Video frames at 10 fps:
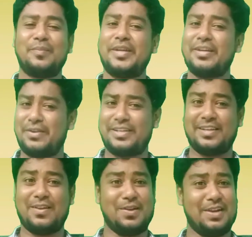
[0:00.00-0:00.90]
might have
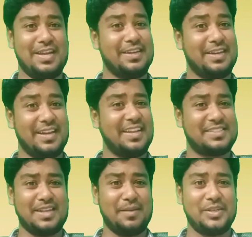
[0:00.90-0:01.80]
written online
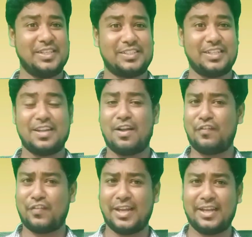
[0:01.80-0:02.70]
examination or
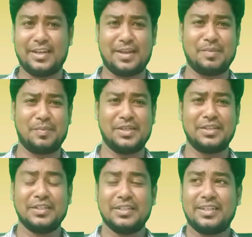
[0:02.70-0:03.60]
offline, or
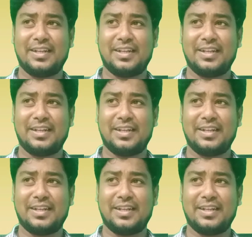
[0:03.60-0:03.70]
maybe